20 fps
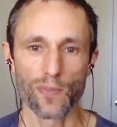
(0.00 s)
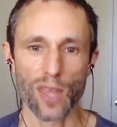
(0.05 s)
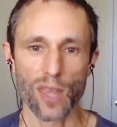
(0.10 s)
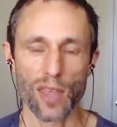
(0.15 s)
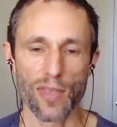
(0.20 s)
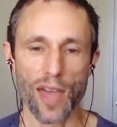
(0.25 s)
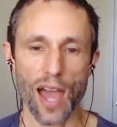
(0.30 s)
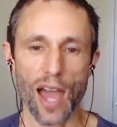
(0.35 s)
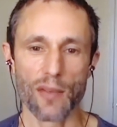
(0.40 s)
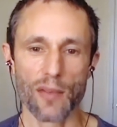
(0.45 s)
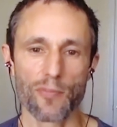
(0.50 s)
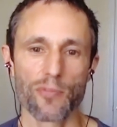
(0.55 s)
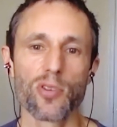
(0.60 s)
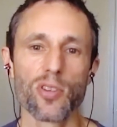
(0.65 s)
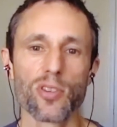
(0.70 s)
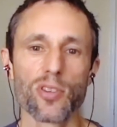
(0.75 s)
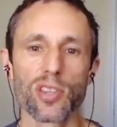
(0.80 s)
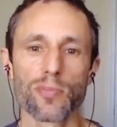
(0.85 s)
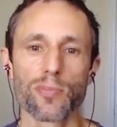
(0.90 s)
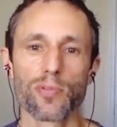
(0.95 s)
that
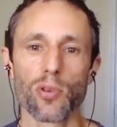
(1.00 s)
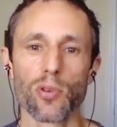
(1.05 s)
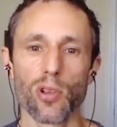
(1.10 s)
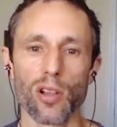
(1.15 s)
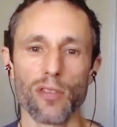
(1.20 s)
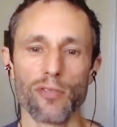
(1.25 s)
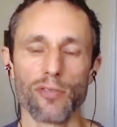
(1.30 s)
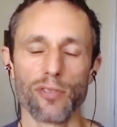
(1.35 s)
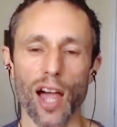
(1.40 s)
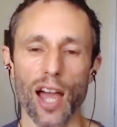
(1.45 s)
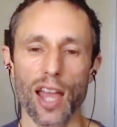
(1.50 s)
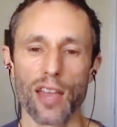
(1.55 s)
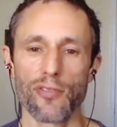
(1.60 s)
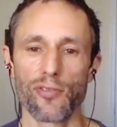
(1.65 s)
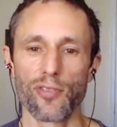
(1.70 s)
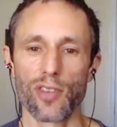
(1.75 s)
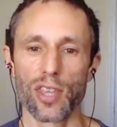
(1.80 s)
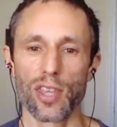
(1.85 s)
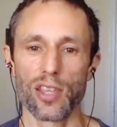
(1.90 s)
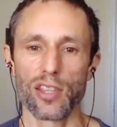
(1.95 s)
principle of
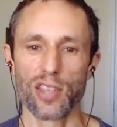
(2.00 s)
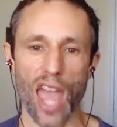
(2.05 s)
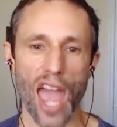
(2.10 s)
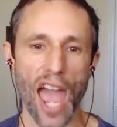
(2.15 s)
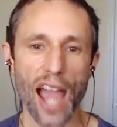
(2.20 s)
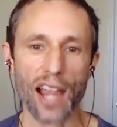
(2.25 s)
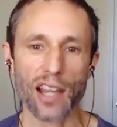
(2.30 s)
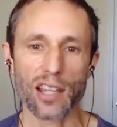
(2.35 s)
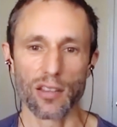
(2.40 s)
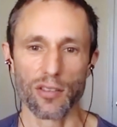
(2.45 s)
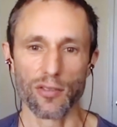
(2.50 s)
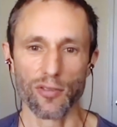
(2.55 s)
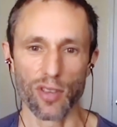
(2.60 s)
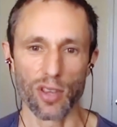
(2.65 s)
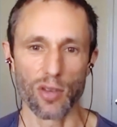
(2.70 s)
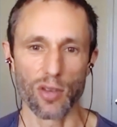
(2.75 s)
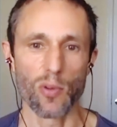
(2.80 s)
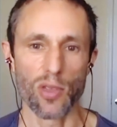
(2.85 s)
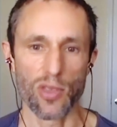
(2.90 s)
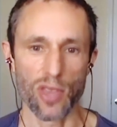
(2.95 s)
life is active
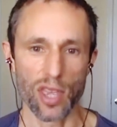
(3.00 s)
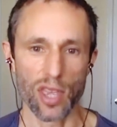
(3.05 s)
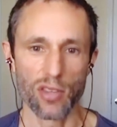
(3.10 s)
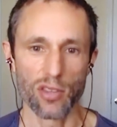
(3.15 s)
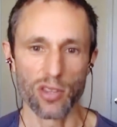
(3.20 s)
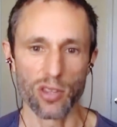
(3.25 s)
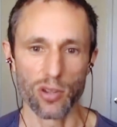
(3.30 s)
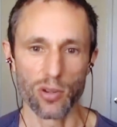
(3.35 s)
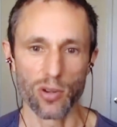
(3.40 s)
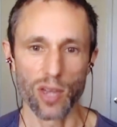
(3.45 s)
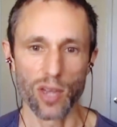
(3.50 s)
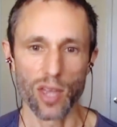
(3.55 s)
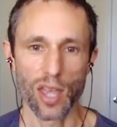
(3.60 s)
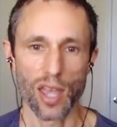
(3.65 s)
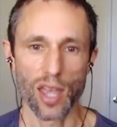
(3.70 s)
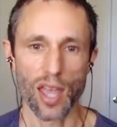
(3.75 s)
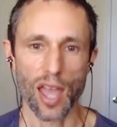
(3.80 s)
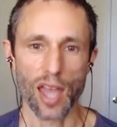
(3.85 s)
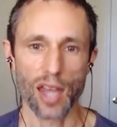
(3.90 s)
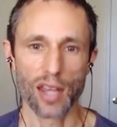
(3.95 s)
within you,
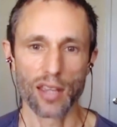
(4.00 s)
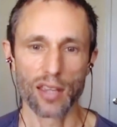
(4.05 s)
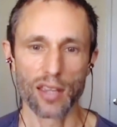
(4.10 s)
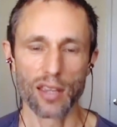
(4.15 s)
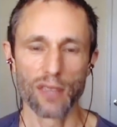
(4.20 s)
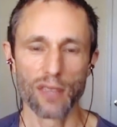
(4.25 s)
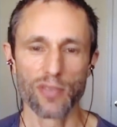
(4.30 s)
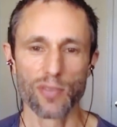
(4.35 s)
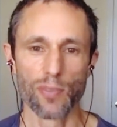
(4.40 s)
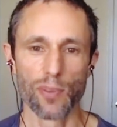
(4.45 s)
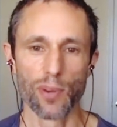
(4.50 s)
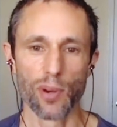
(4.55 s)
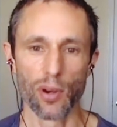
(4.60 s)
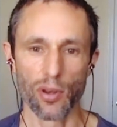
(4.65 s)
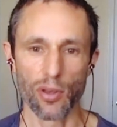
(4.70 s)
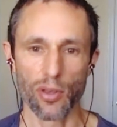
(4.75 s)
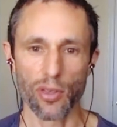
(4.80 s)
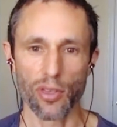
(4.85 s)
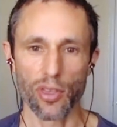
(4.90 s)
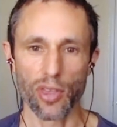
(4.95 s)
and it gives
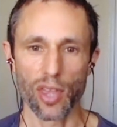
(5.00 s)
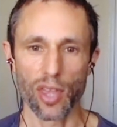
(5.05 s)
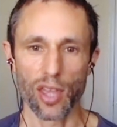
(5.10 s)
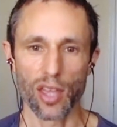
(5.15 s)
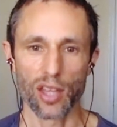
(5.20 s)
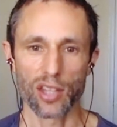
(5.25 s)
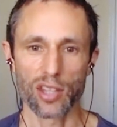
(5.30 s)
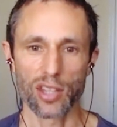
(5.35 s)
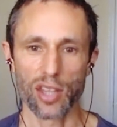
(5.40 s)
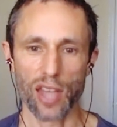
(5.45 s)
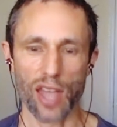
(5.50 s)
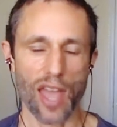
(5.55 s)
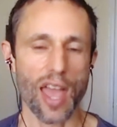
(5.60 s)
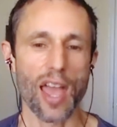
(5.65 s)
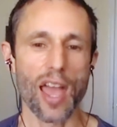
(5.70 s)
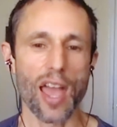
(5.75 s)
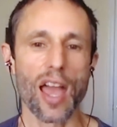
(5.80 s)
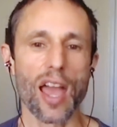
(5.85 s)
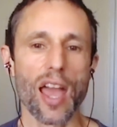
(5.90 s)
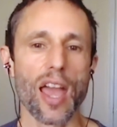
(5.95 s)
birth to
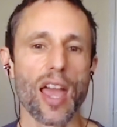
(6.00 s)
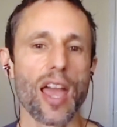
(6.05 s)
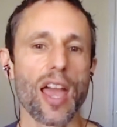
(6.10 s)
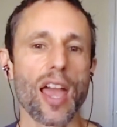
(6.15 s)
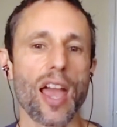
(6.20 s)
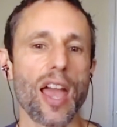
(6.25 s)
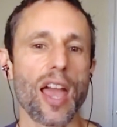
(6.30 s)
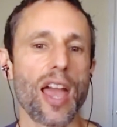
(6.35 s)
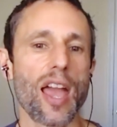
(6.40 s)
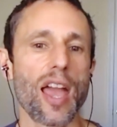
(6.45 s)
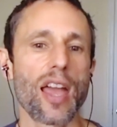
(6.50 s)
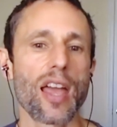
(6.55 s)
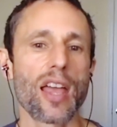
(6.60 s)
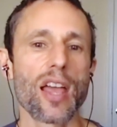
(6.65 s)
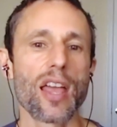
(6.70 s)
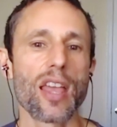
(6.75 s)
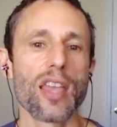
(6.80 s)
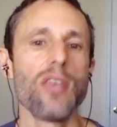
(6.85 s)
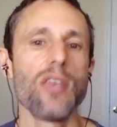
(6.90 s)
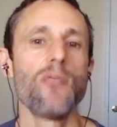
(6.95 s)

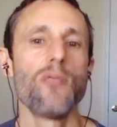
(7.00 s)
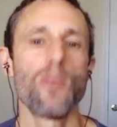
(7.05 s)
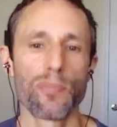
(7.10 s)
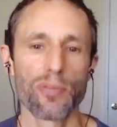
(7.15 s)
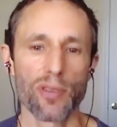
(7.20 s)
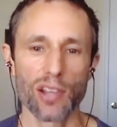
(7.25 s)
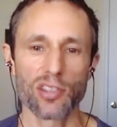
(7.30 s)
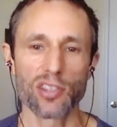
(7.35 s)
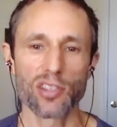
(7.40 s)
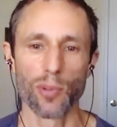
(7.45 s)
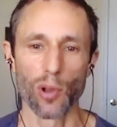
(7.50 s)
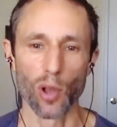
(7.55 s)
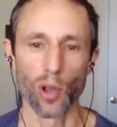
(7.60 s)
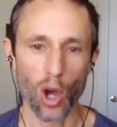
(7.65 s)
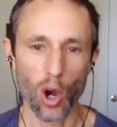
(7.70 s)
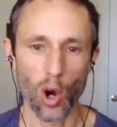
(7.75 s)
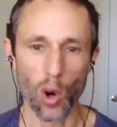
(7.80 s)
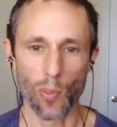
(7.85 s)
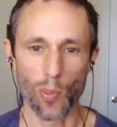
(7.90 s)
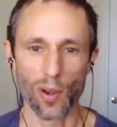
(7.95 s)
irrepressible
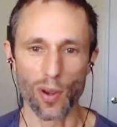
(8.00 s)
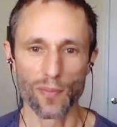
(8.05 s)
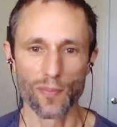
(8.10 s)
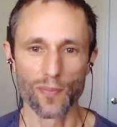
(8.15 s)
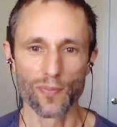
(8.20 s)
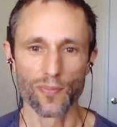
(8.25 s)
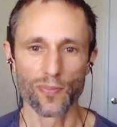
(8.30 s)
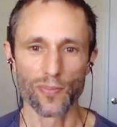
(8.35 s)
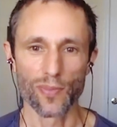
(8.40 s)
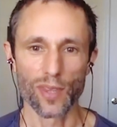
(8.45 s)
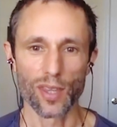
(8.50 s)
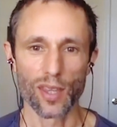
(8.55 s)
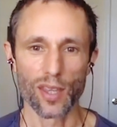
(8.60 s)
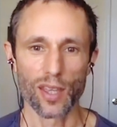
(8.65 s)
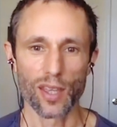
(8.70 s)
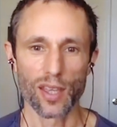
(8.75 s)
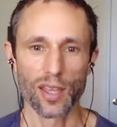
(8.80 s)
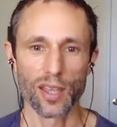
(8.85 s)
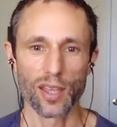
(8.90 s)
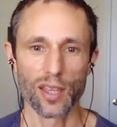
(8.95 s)
hope,
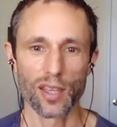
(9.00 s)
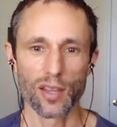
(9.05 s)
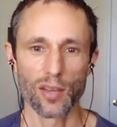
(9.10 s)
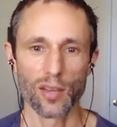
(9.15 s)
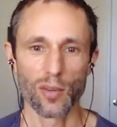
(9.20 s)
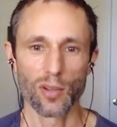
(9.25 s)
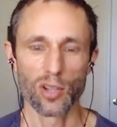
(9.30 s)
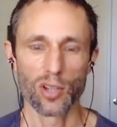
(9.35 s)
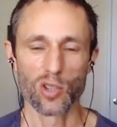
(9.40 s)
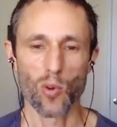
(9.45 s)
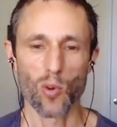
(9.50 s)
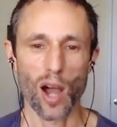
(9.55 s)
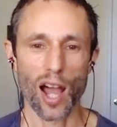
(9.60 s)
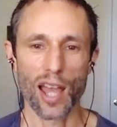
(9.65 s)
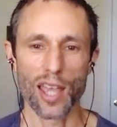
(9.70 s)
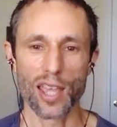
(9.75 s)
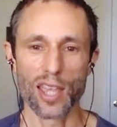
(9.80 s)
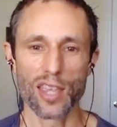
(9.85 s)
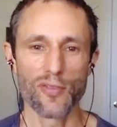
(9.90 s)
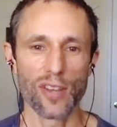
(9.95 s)
which is why,
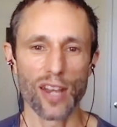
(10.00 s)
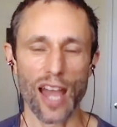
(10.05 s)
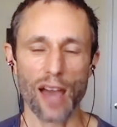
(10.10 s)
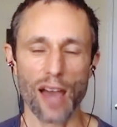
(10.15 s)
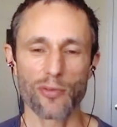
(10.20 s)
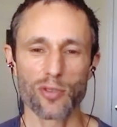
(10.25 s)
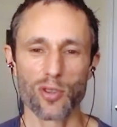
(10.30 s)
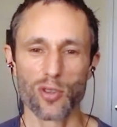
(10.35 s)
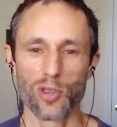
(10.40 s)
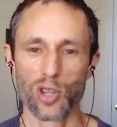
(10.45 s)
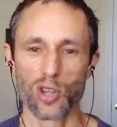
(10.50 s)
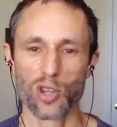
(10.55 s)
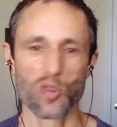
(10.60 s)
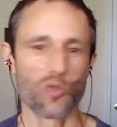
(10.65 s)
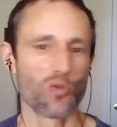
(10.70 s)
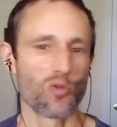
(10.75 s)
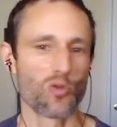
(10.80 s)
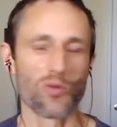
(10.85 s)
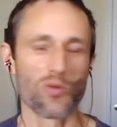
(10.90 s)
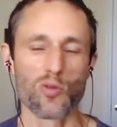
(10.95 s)
even after the
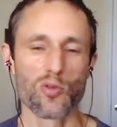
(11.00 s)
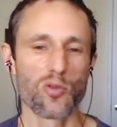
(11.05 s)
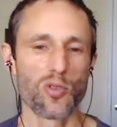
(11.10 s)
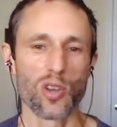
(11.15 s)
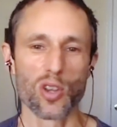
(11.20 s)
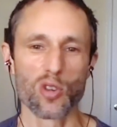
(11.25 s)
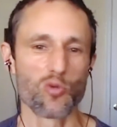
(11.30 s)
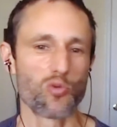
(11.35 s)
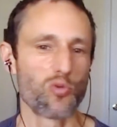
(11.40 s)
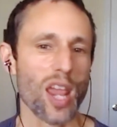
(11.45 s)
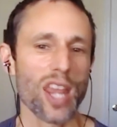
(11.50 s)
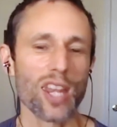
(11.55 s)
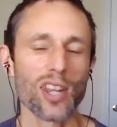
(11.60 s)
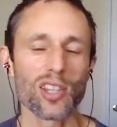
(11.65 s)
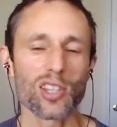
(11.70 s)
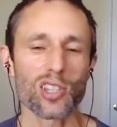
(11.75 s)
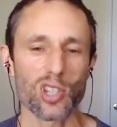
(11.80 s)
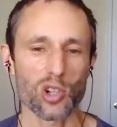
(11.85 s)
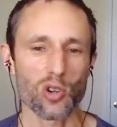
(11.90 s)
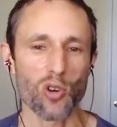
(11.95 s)
the
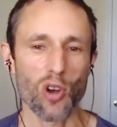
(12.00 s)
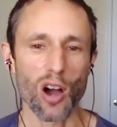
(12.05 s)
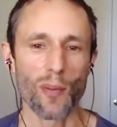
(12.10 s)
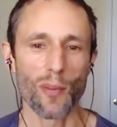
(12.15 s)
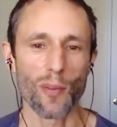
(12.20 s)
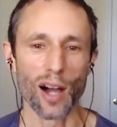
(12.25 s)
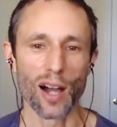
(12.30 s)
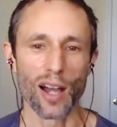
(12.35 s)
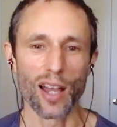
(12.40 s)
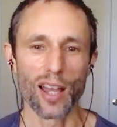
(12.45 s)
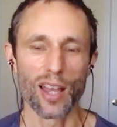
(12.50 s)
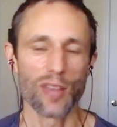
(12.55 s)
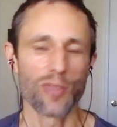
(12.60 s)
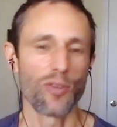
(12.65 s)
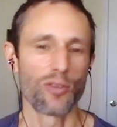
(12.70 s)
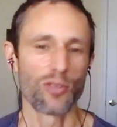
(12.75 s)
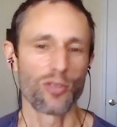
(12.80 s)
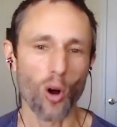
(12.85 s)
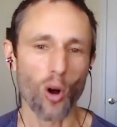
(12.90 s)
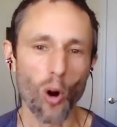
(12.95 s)
greatest trauma,
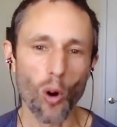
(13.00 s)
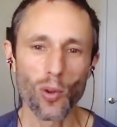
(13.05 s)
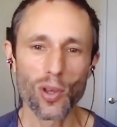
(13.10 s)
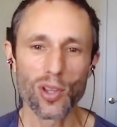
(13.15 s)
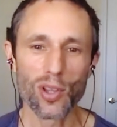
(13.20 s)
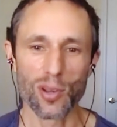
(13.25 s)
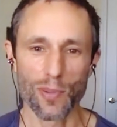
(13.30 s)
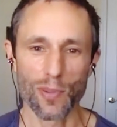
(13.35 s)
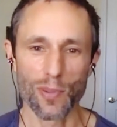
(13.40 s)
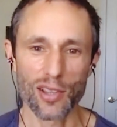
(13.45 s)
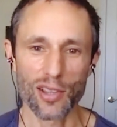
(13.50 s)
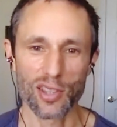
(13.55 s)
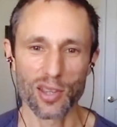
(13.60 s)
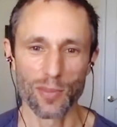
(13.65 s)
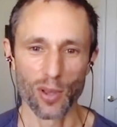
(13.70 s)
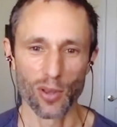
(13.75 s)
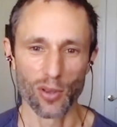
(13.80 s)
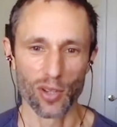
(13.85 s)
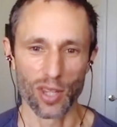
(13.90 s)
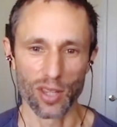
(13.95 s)
there's always a
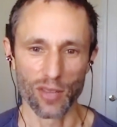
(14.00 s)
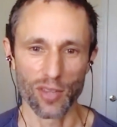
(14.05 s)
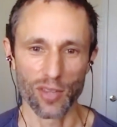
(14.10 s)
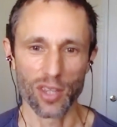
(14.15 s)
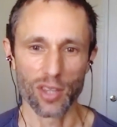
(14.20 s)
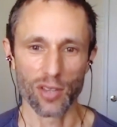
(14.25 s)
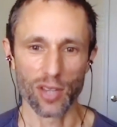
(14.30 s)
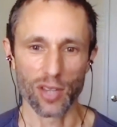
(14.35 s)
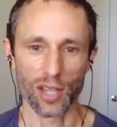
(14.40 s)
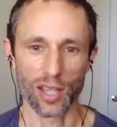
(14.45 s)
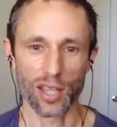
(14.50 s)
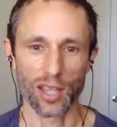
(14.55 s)
possibility of healing.